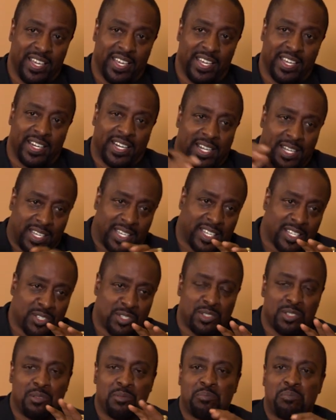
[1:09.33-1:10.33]
And I
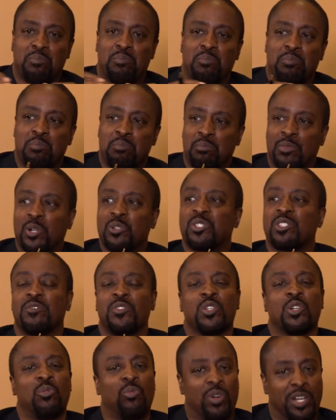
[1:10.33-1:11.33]
guess most of
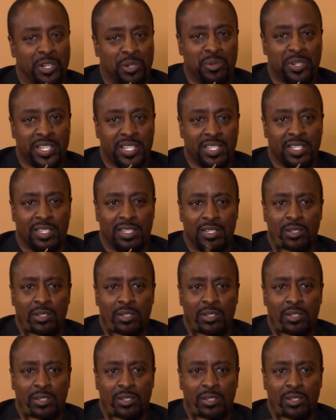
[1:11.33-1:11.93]
you are wondering